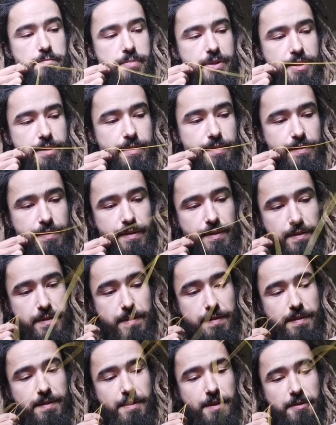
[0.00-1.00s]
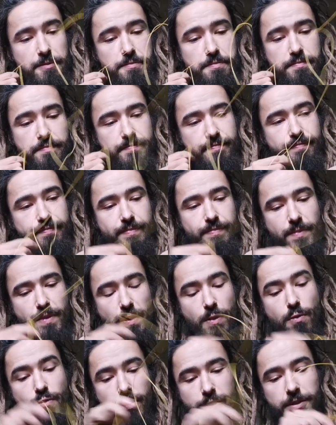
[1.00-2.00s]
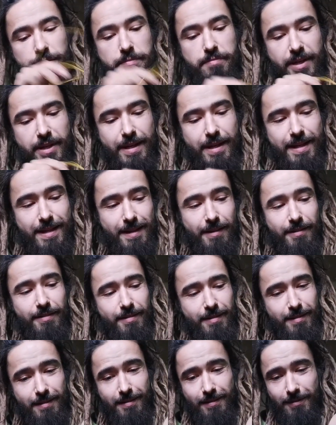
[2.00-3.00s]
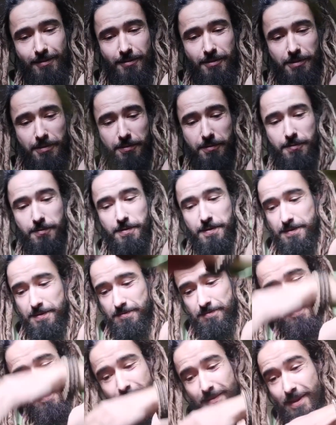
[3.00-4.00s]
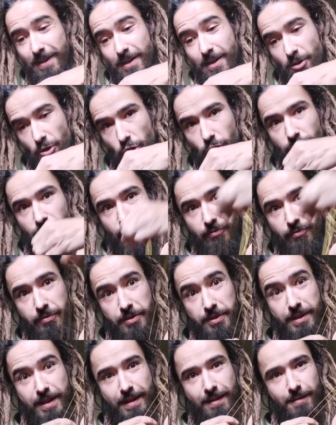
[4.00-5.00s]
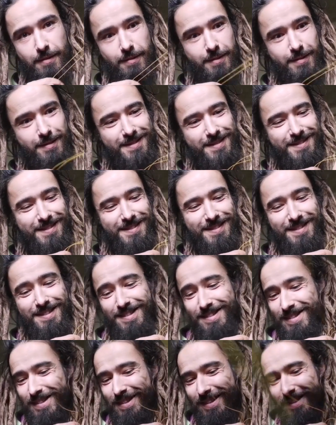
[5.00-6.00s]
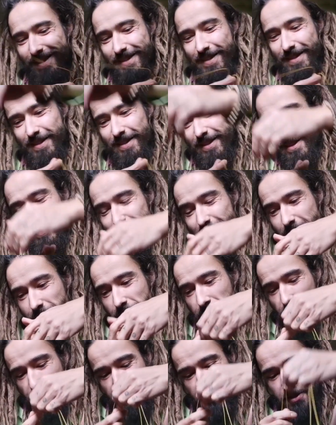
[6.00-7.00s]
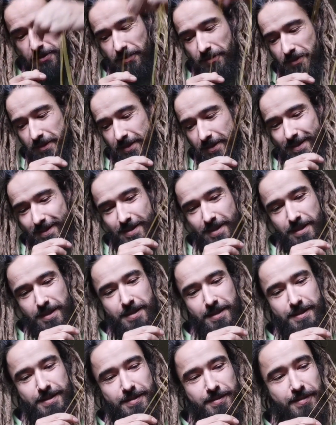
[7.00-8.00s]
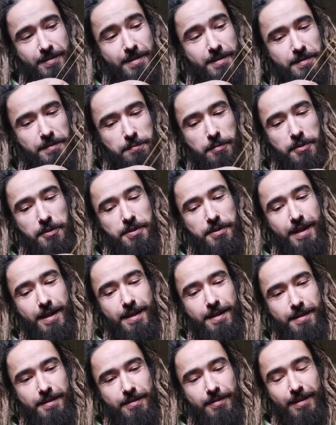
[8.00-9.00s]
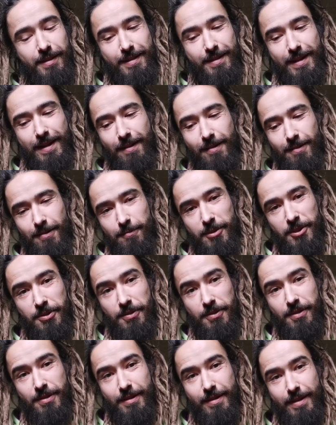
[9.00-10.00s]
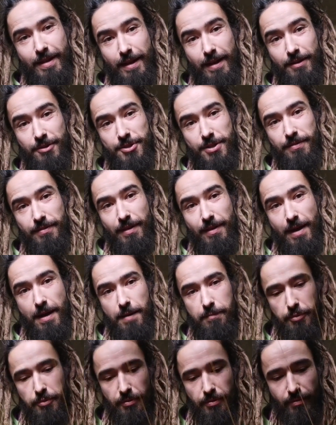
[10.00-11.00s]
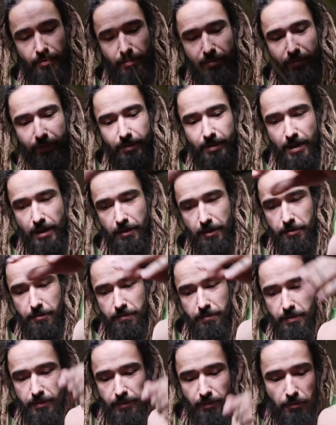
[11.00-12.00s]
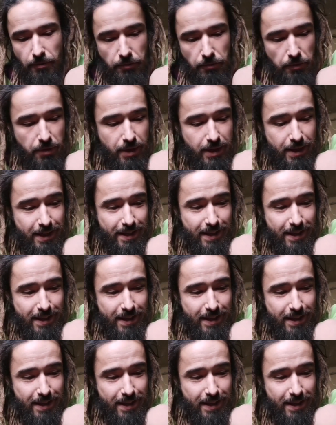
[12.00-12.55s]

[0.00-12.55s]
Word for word: But this is, you know, quantum mechanics. This is all lots of entangle. It's just there is the spontaneous entanglement that just happens out of its own,